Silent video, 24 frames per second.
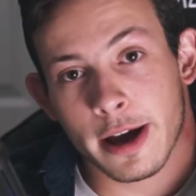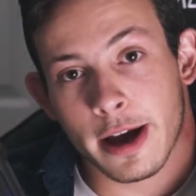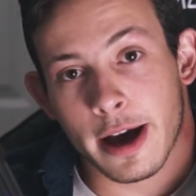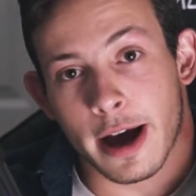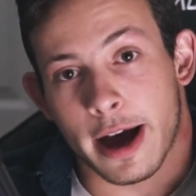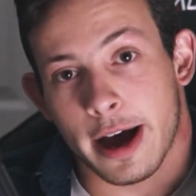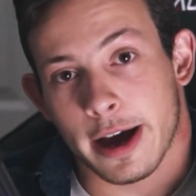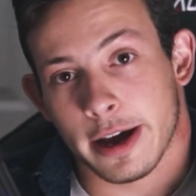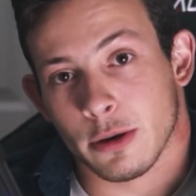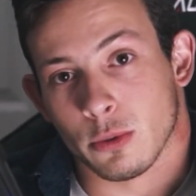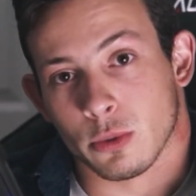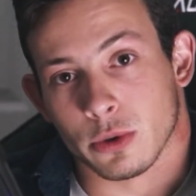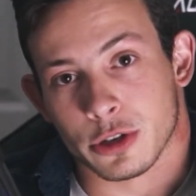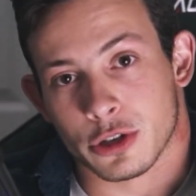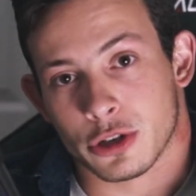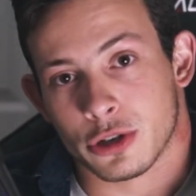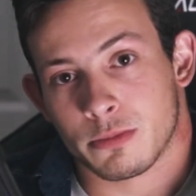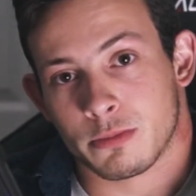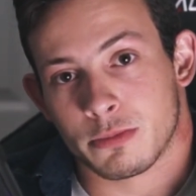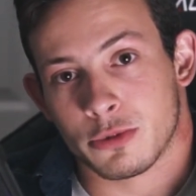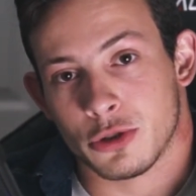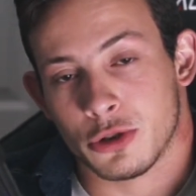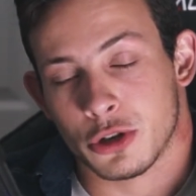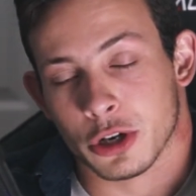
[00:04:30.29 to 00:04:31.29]
I was
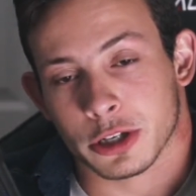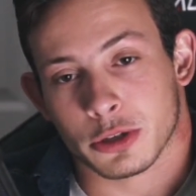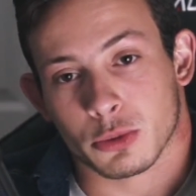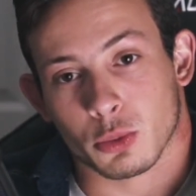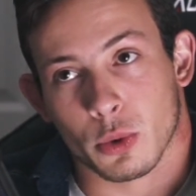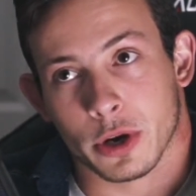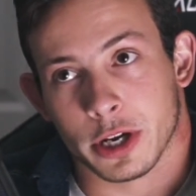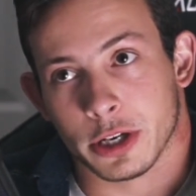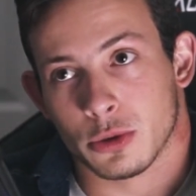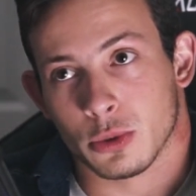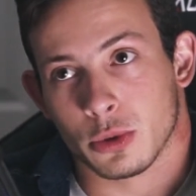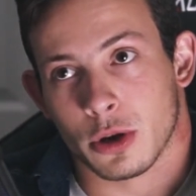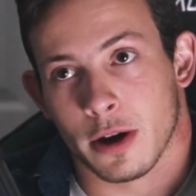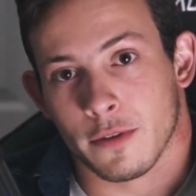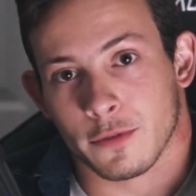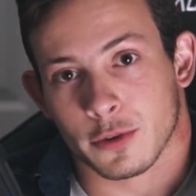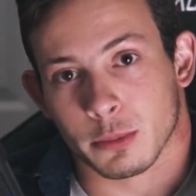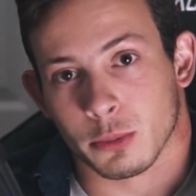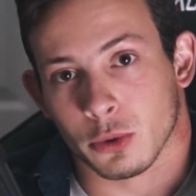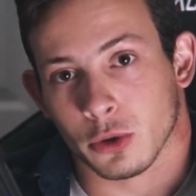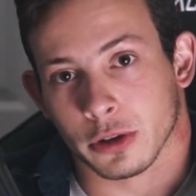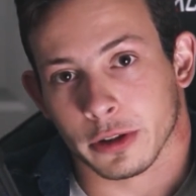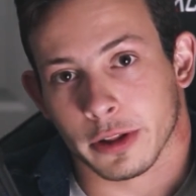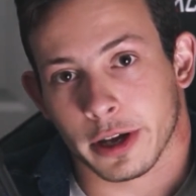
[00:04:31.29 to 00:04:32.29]
just way too
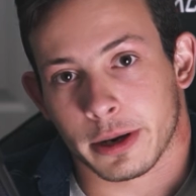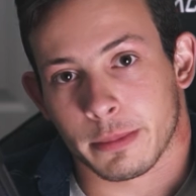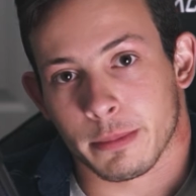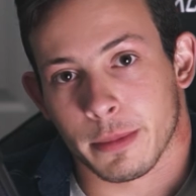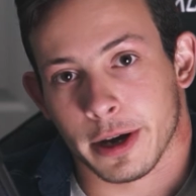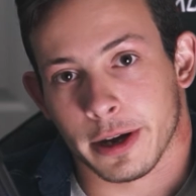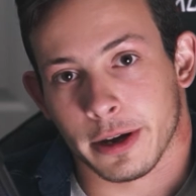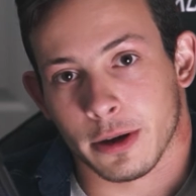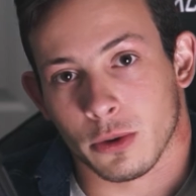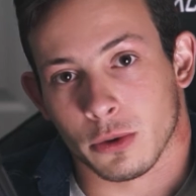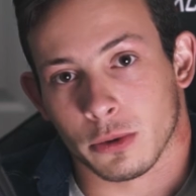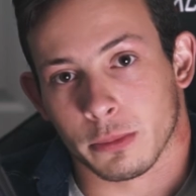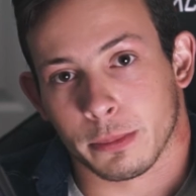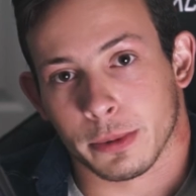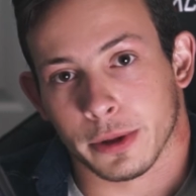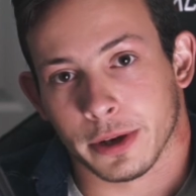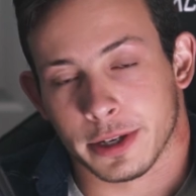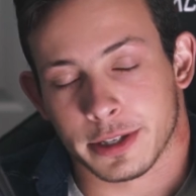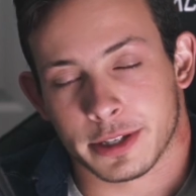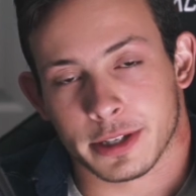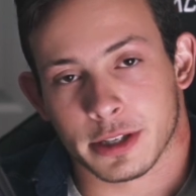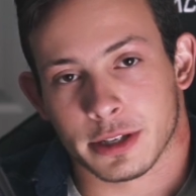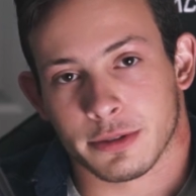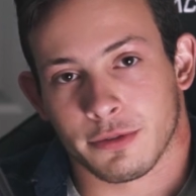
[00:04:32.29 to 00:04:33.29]
comfortable at like my own
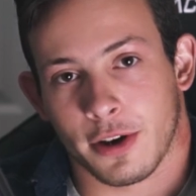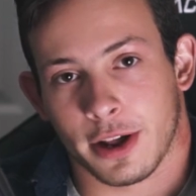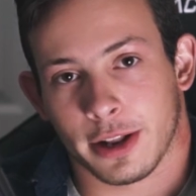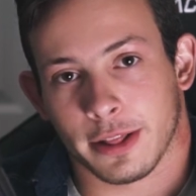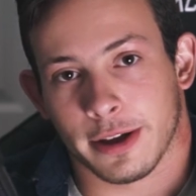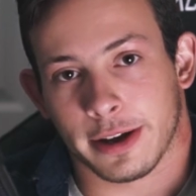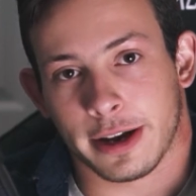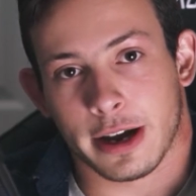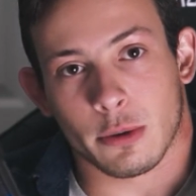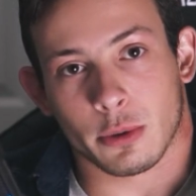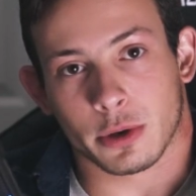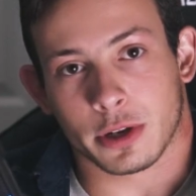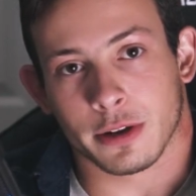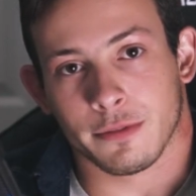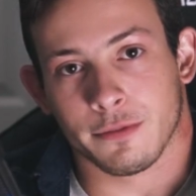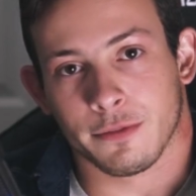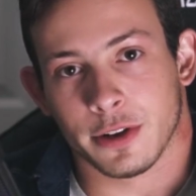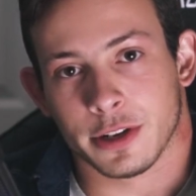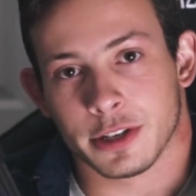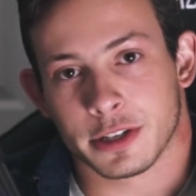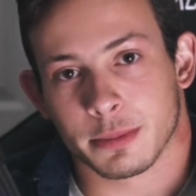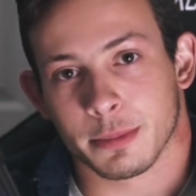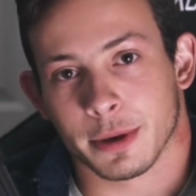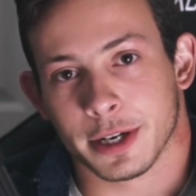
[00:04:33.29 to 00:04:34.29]
places, but like I would
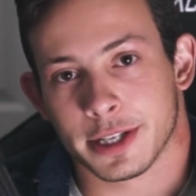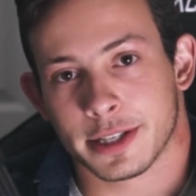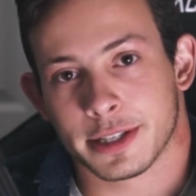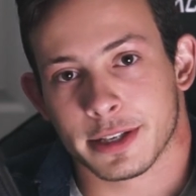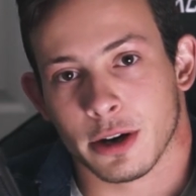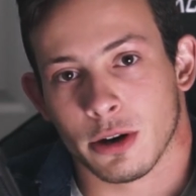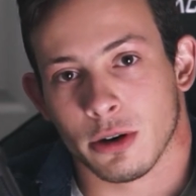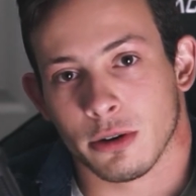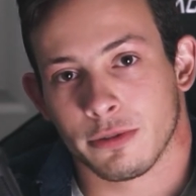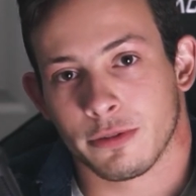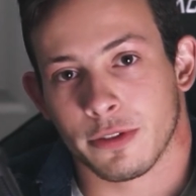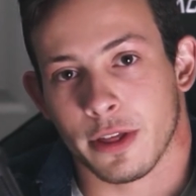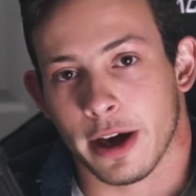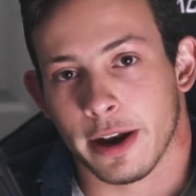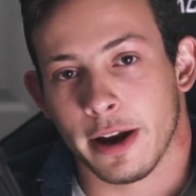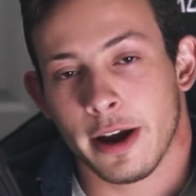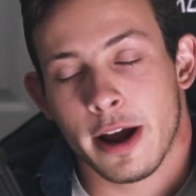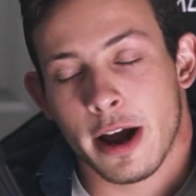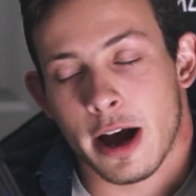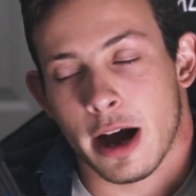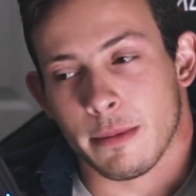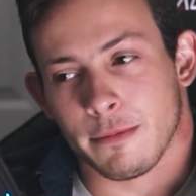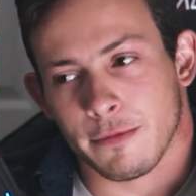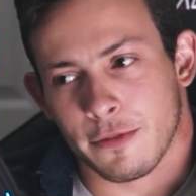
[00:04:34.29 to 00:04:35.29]
convince myself that
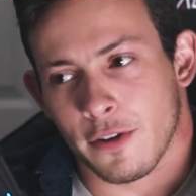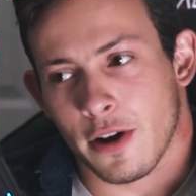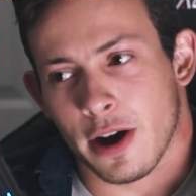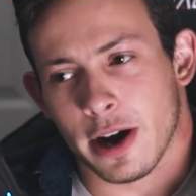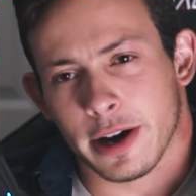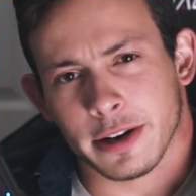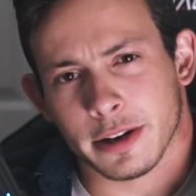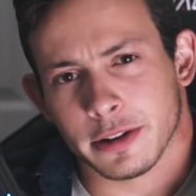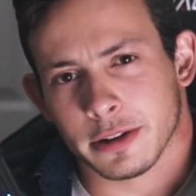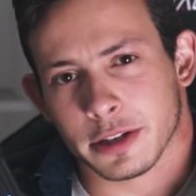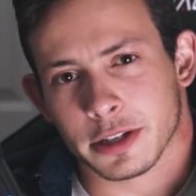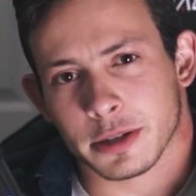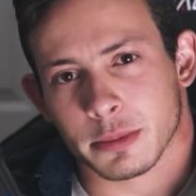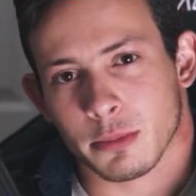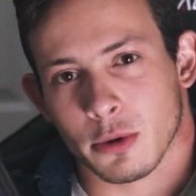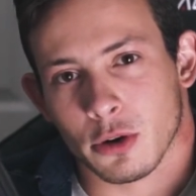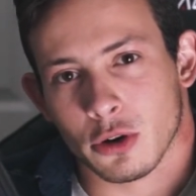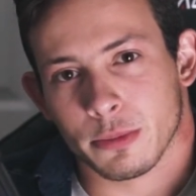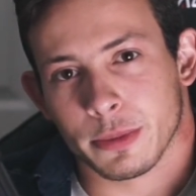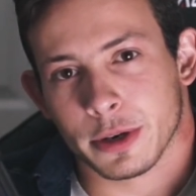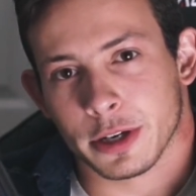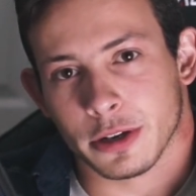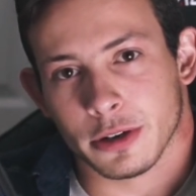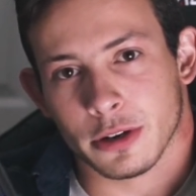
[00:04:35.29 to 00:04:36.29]
I'm fine in this
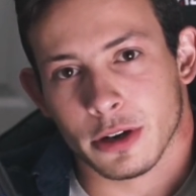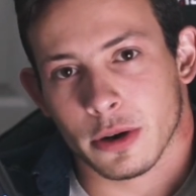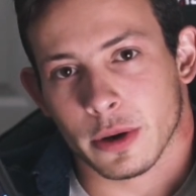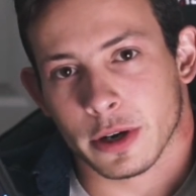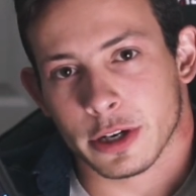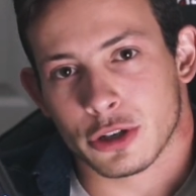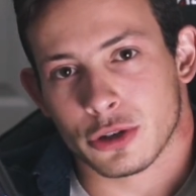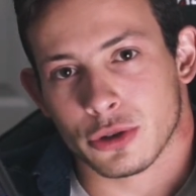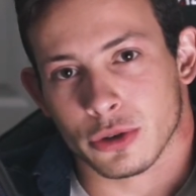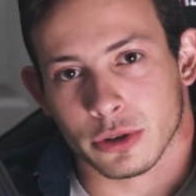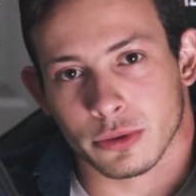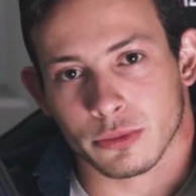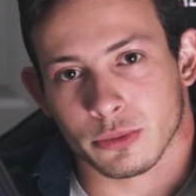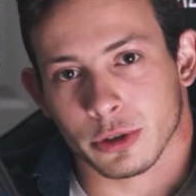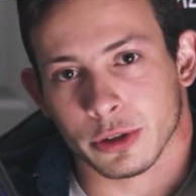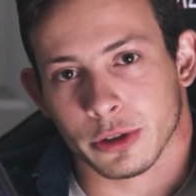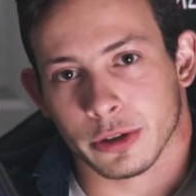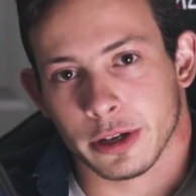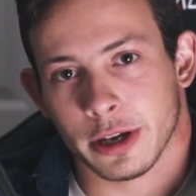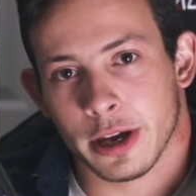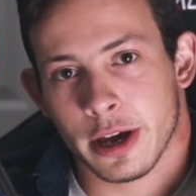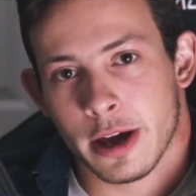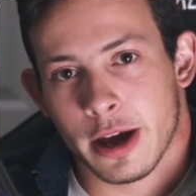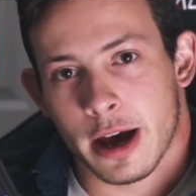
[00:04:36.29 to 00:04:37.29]
moment, you know, I should
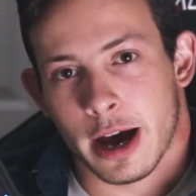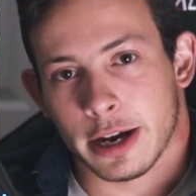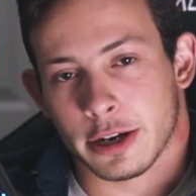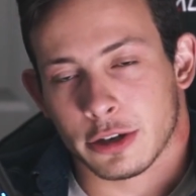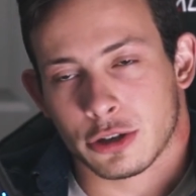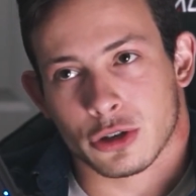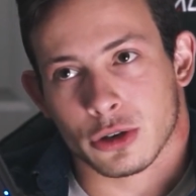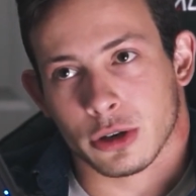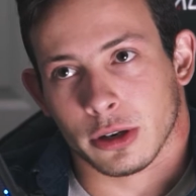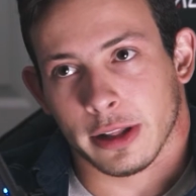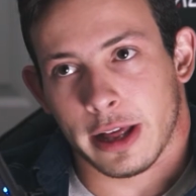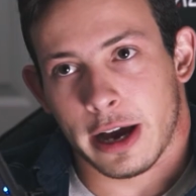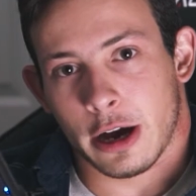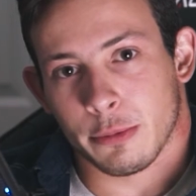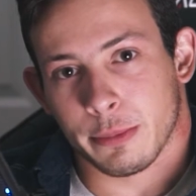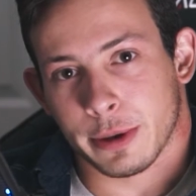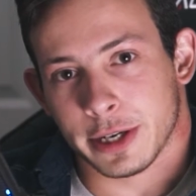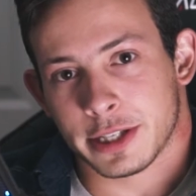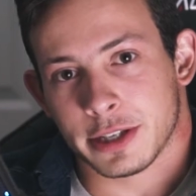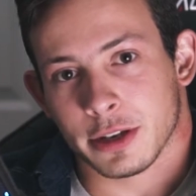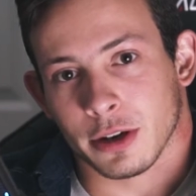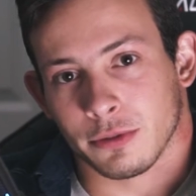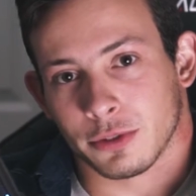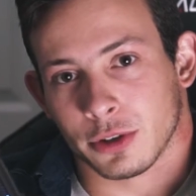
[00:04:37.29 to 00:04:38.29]
allow
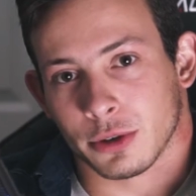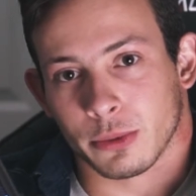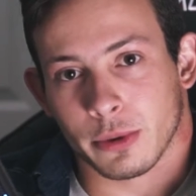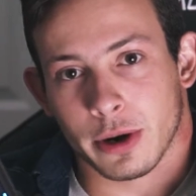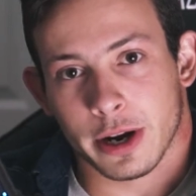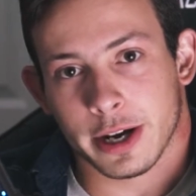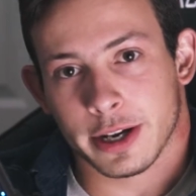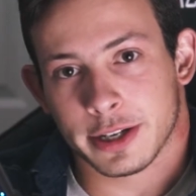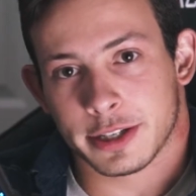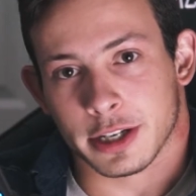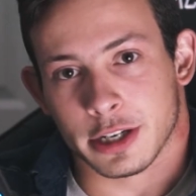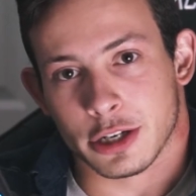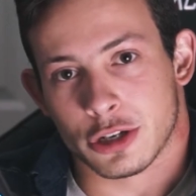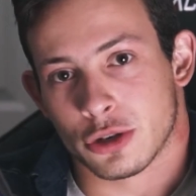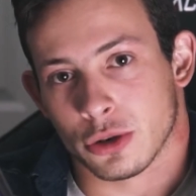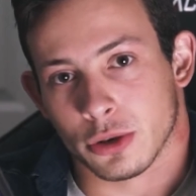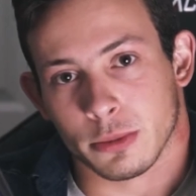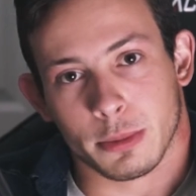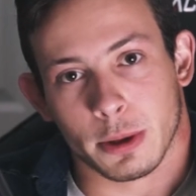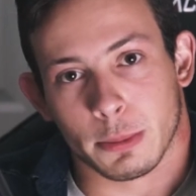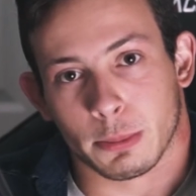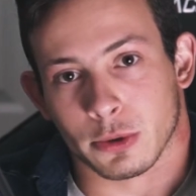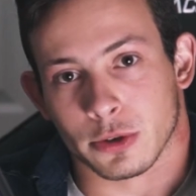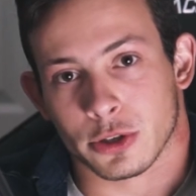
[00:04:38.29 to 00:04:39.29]
myself to rest, I shouldn't
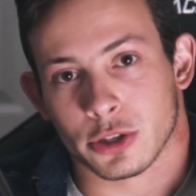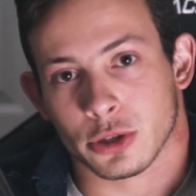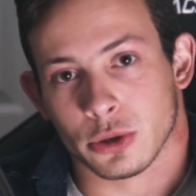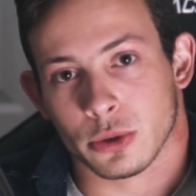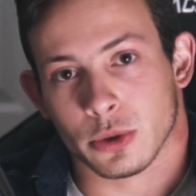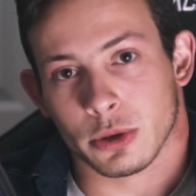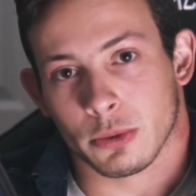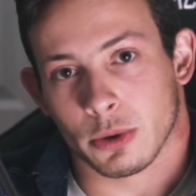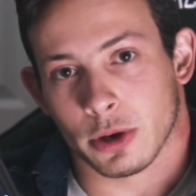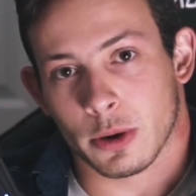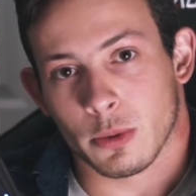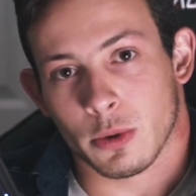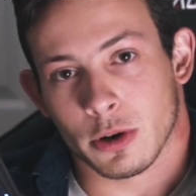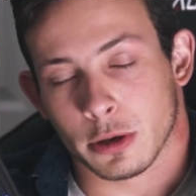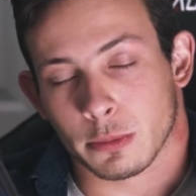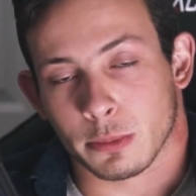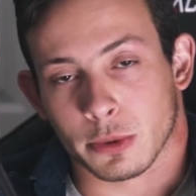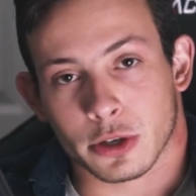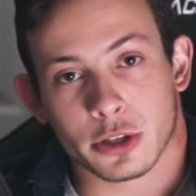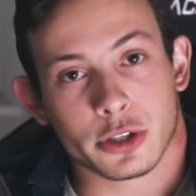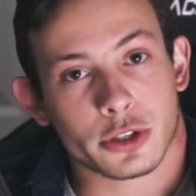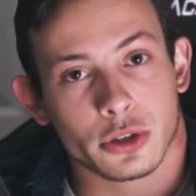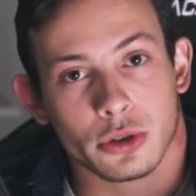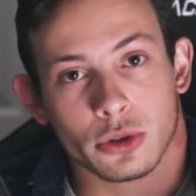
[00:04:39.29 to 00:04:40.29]
be pursuing what I want to
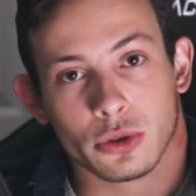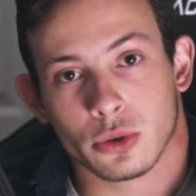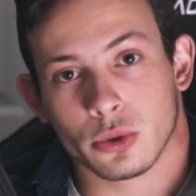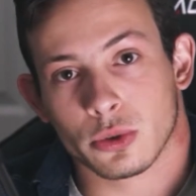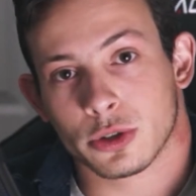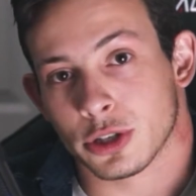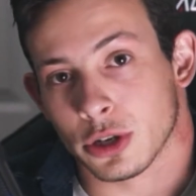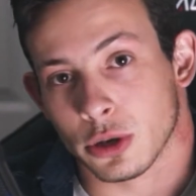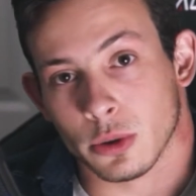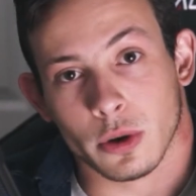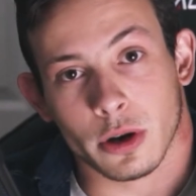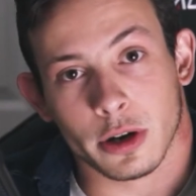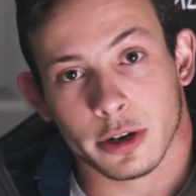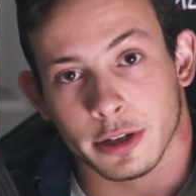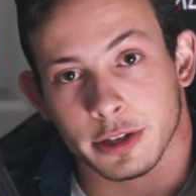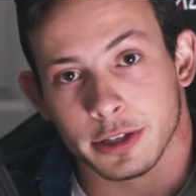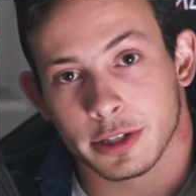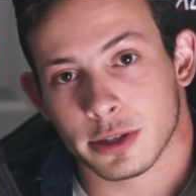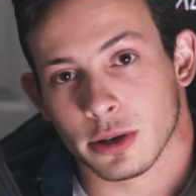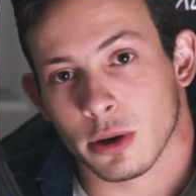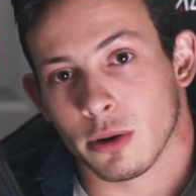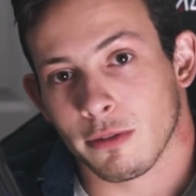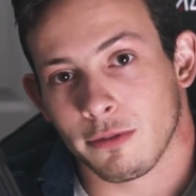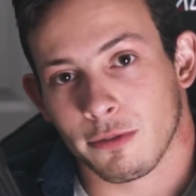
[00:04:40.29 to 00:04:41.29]
pursue, so on and
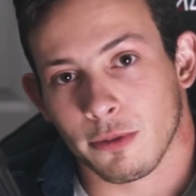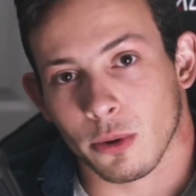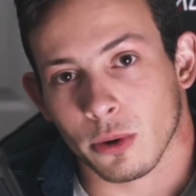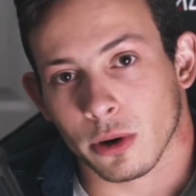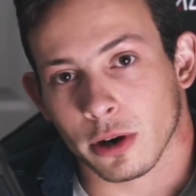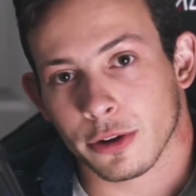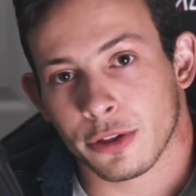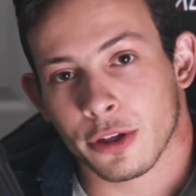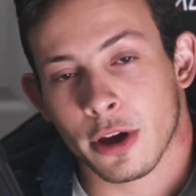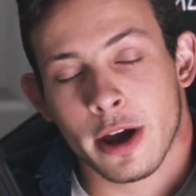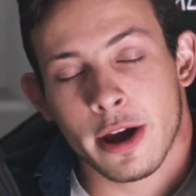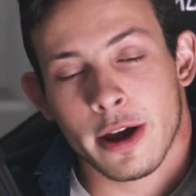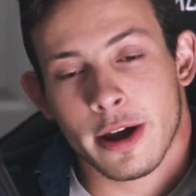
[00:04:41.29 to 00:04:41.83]
so forth.